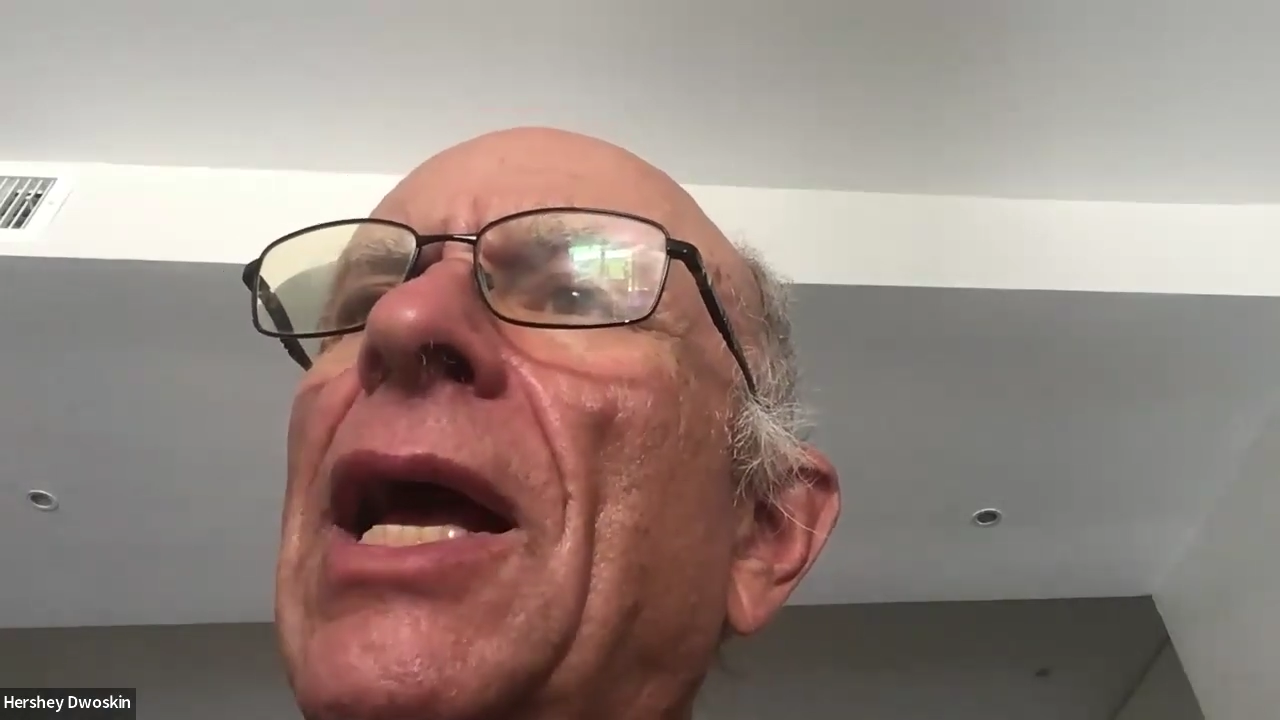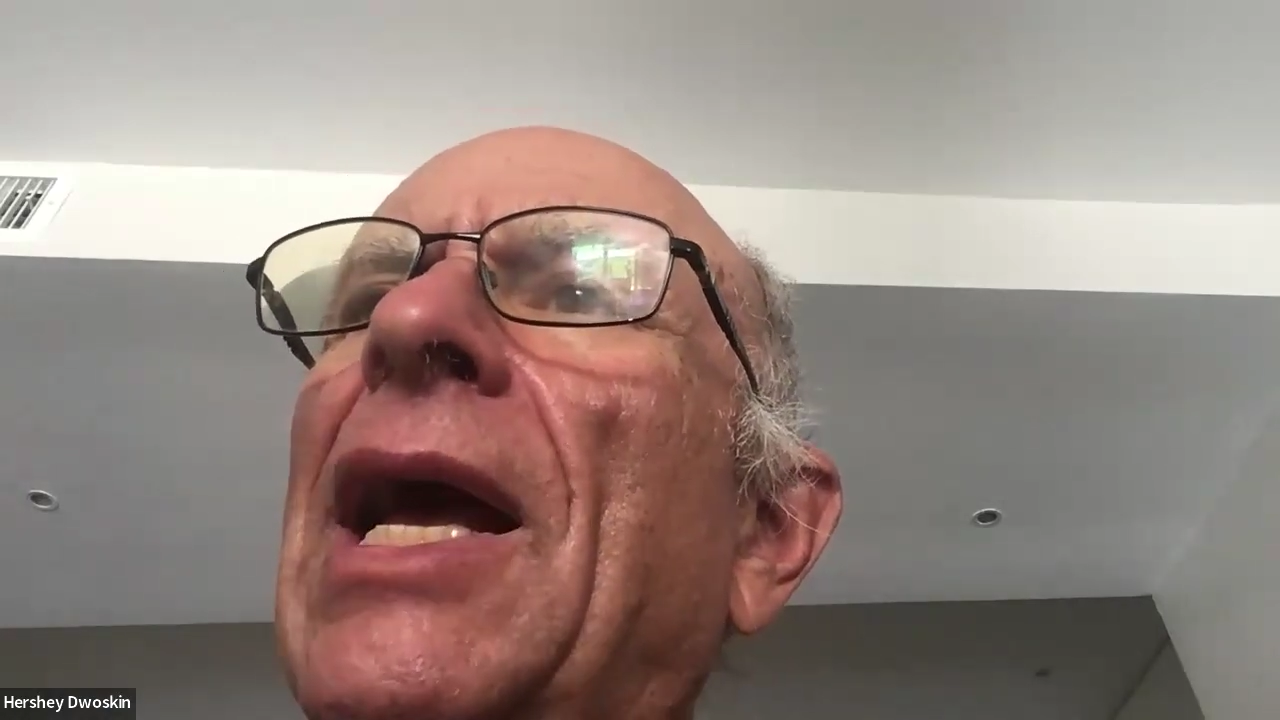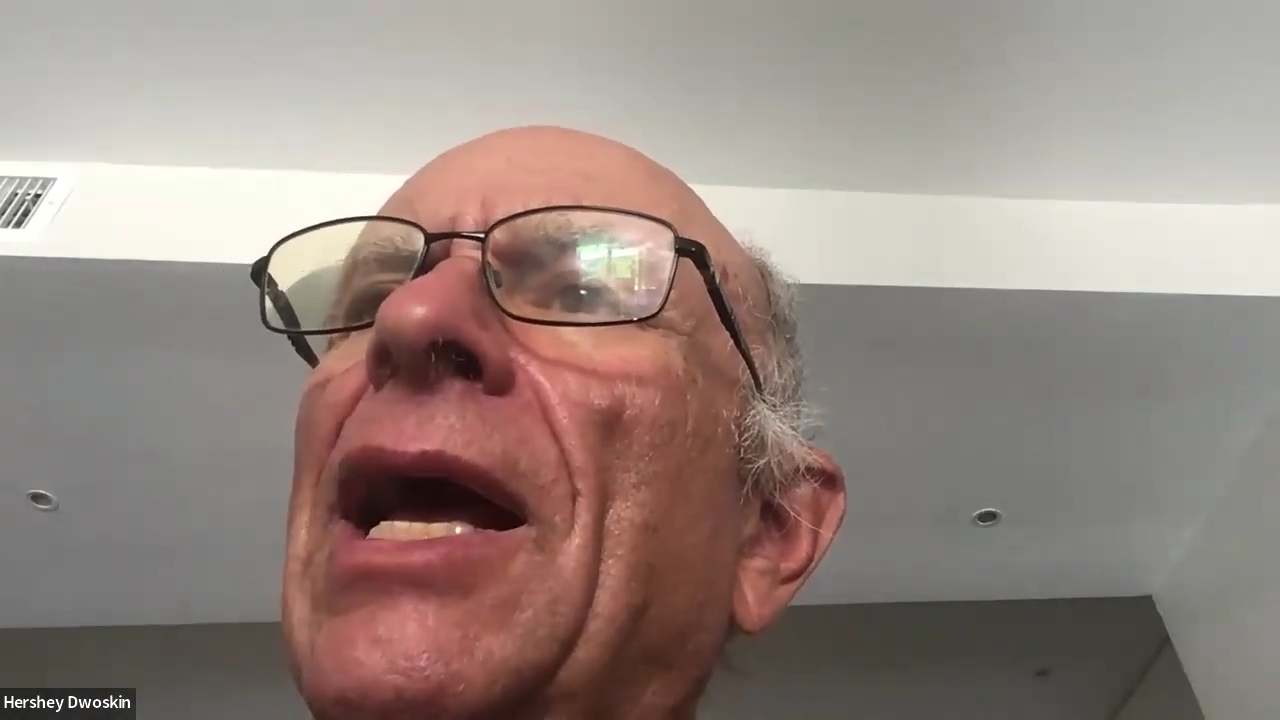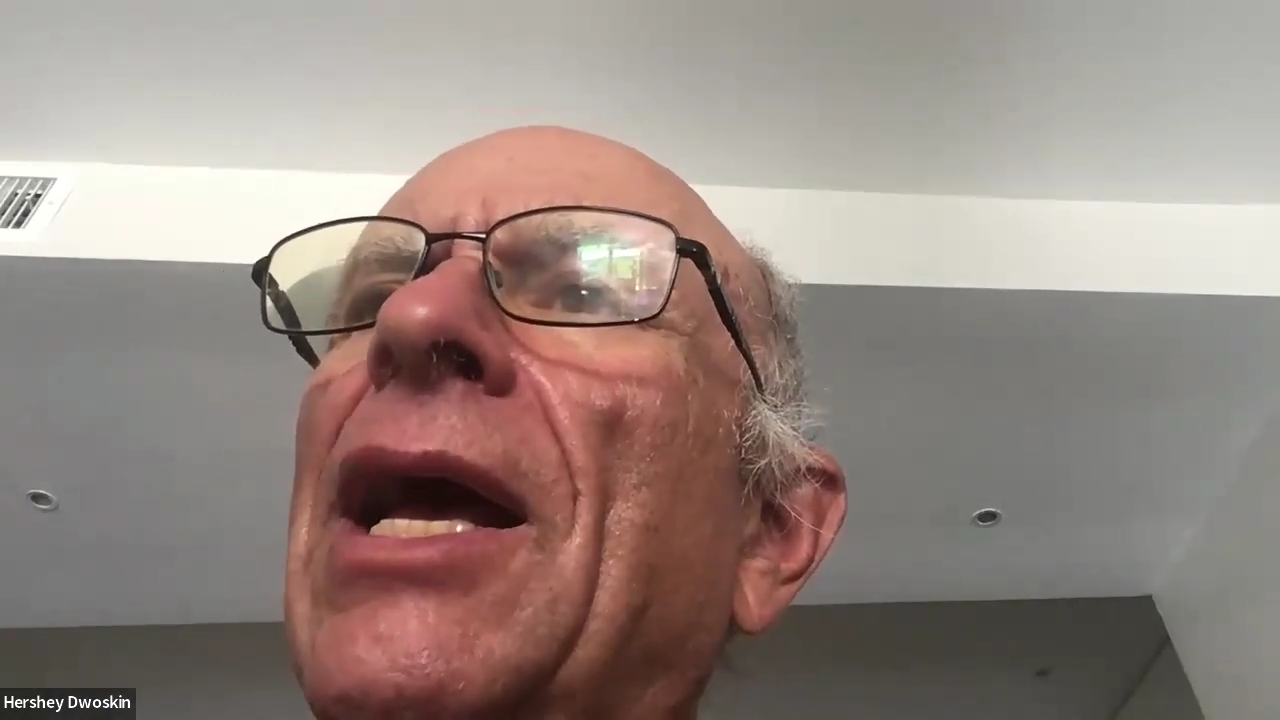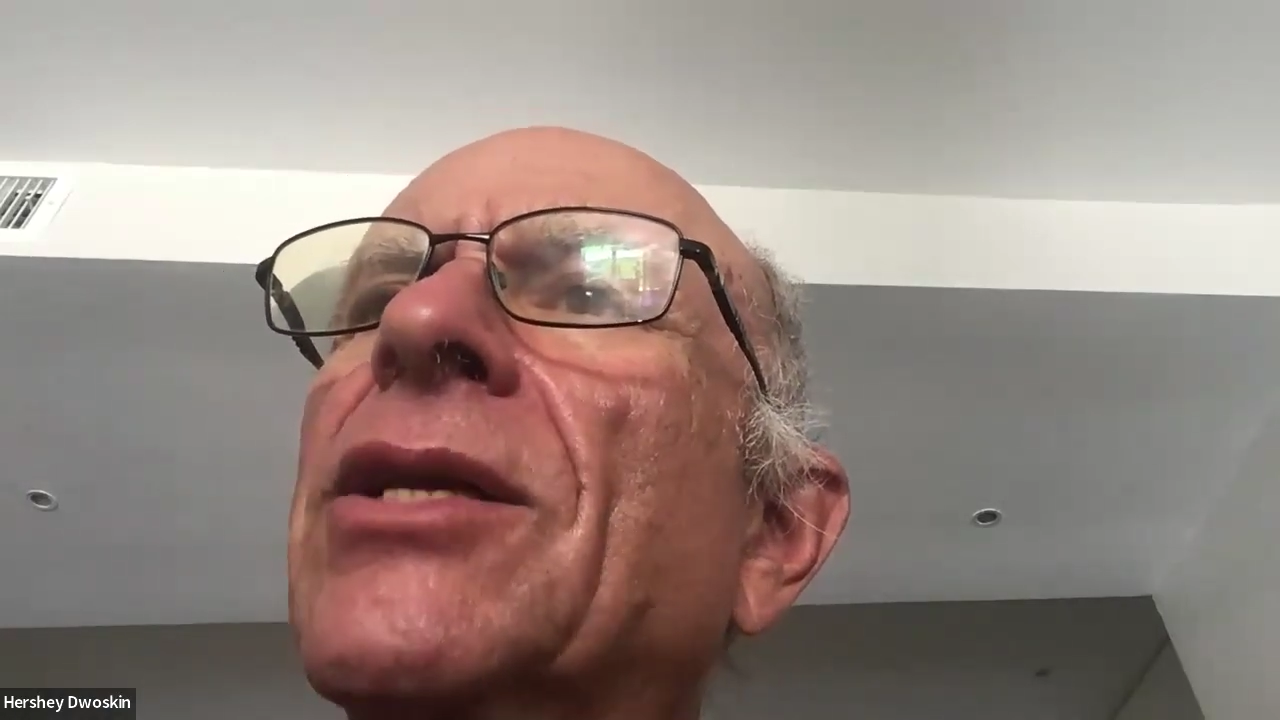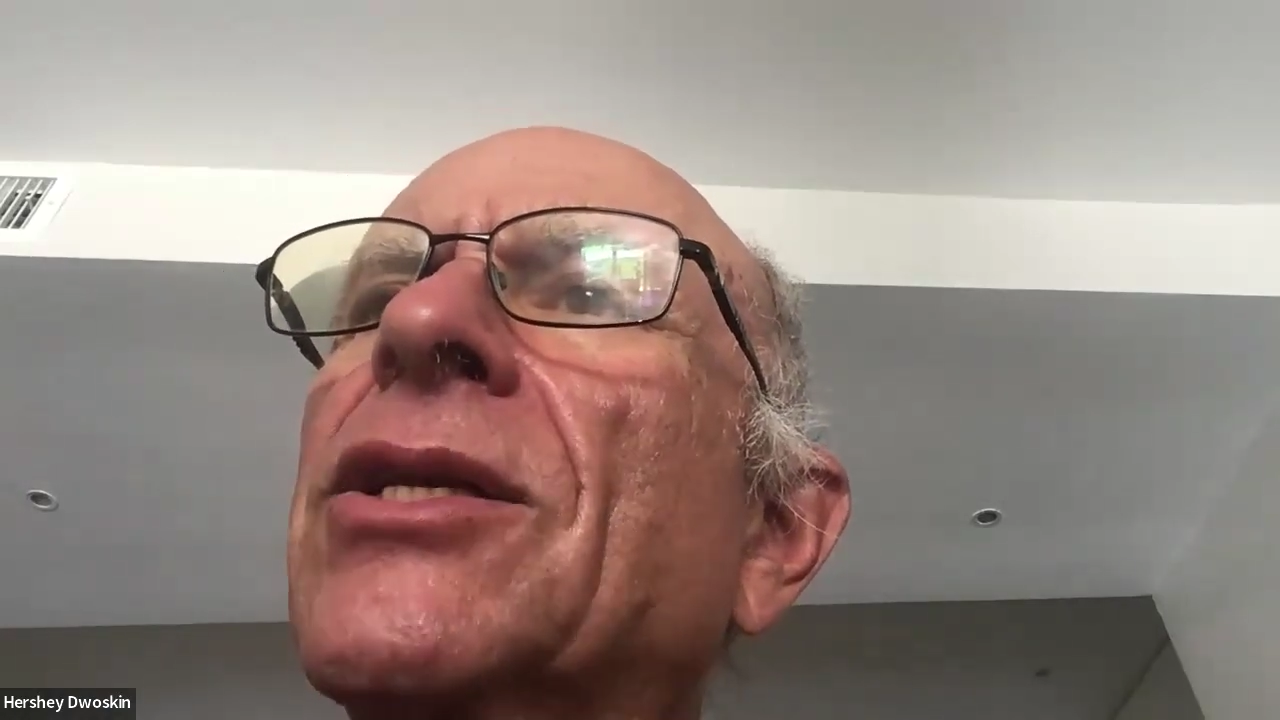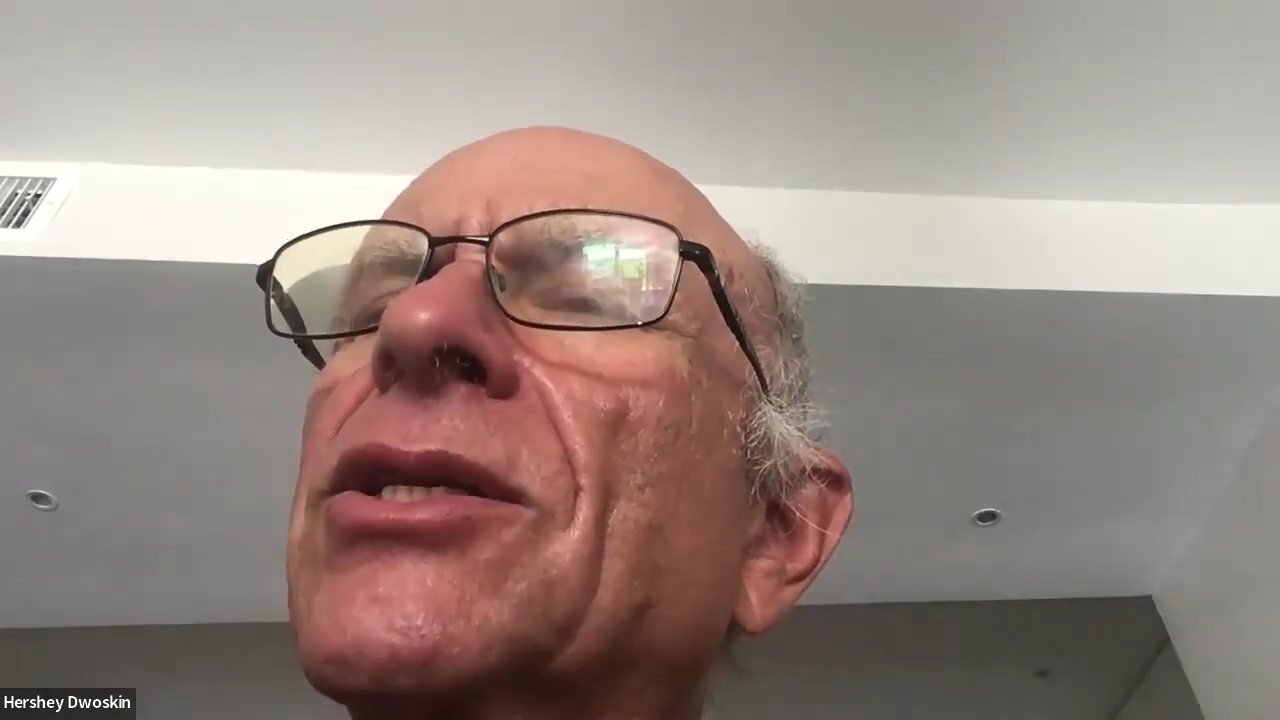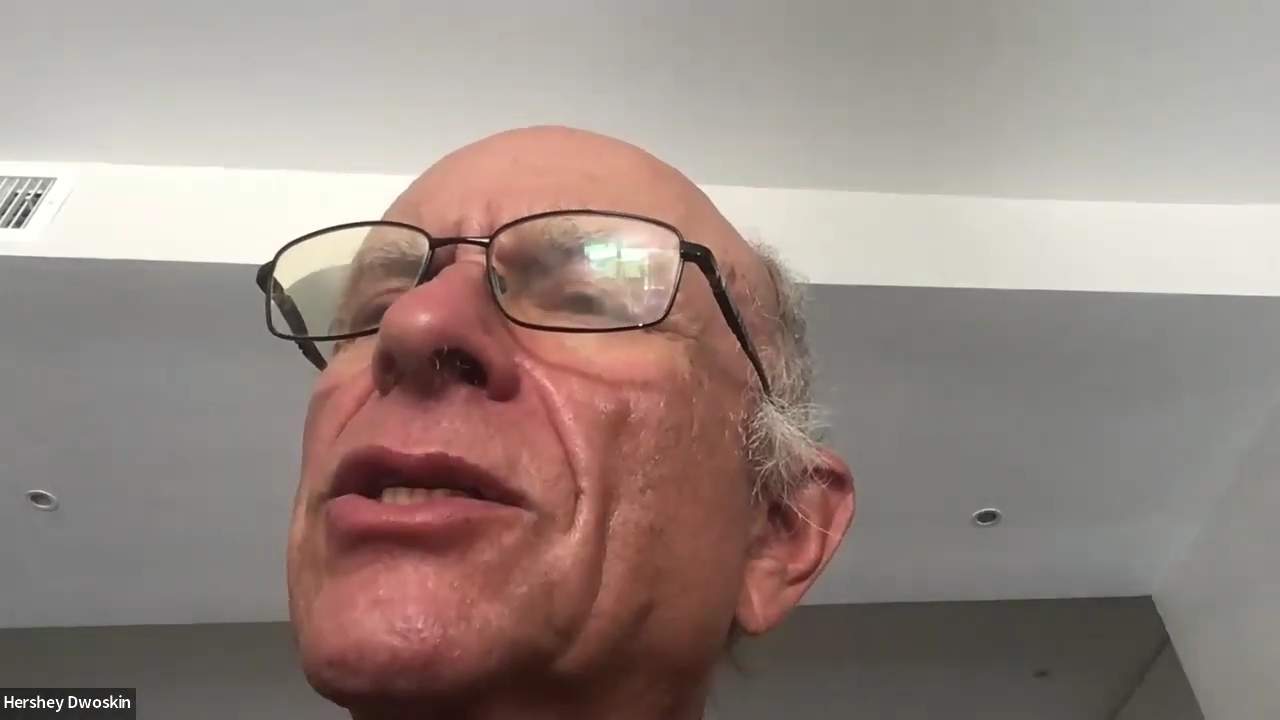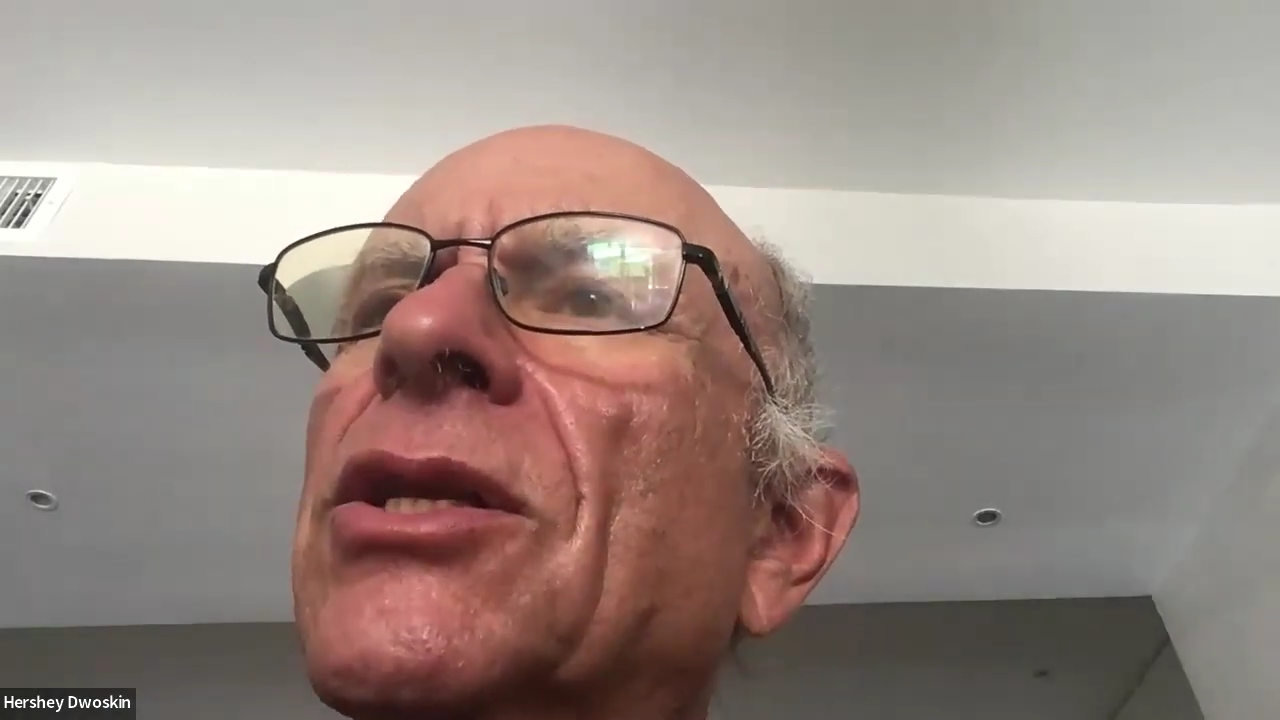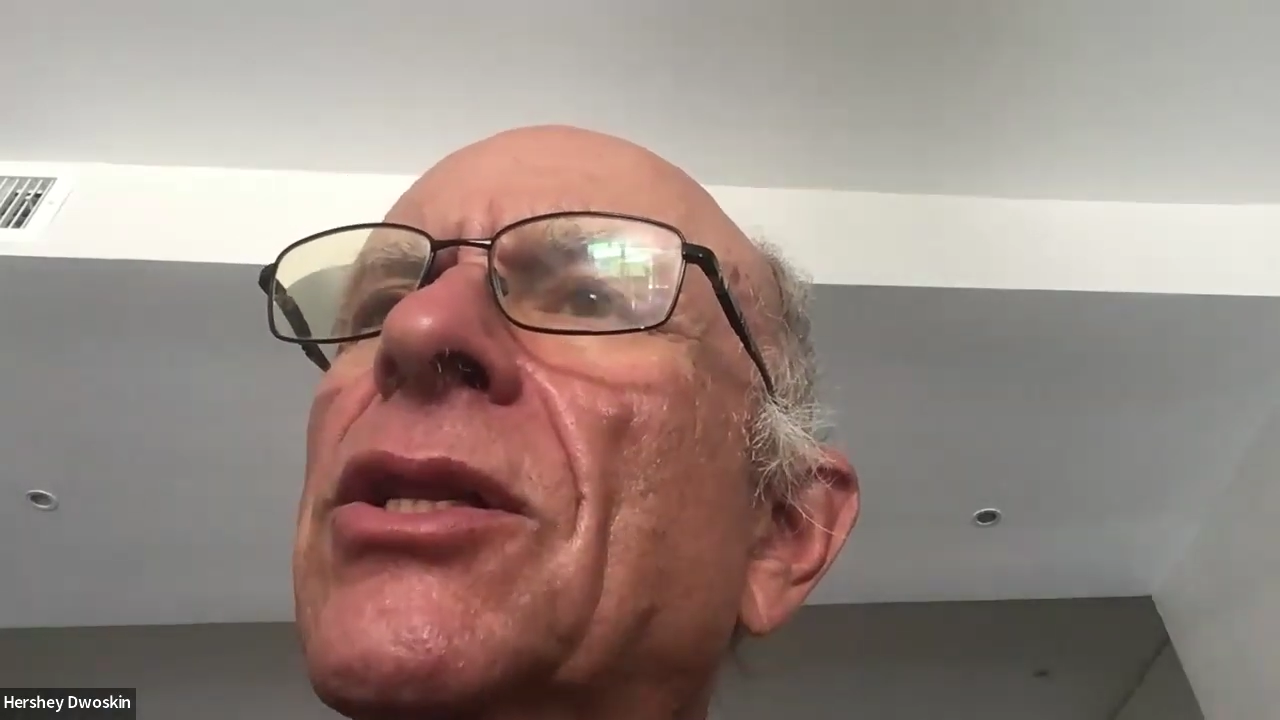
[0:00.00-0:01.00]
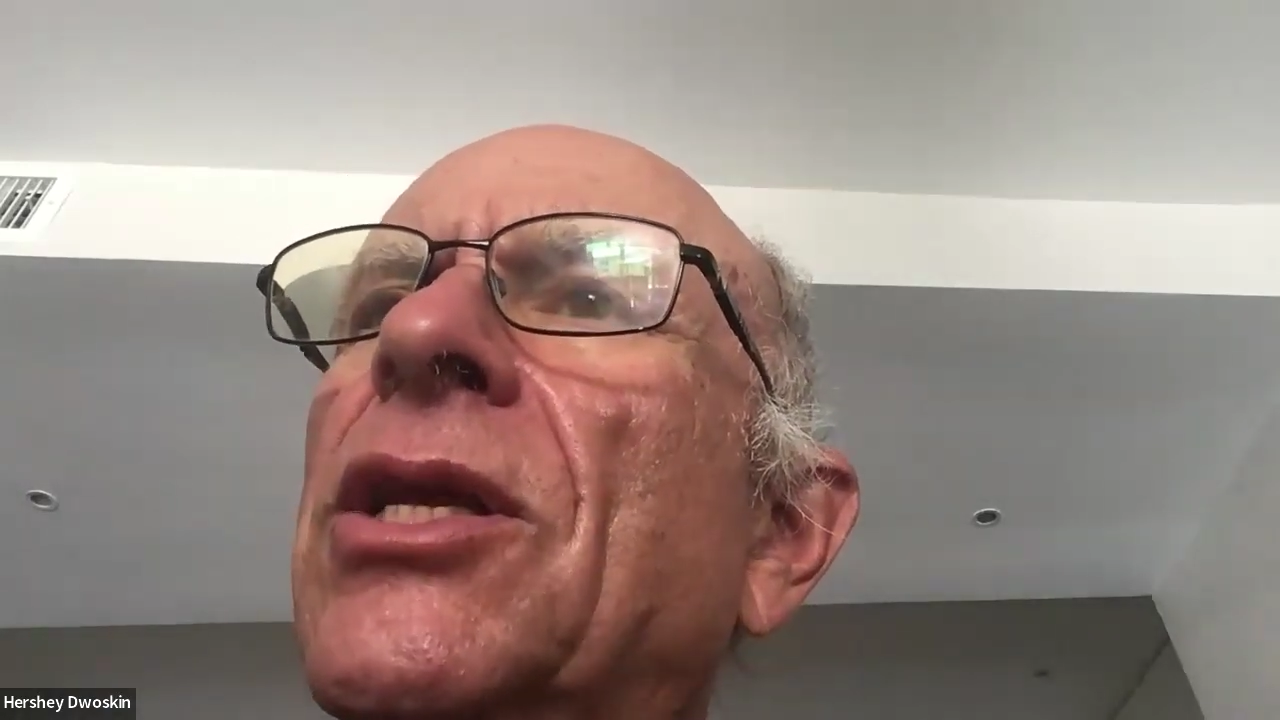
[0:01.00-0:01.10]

as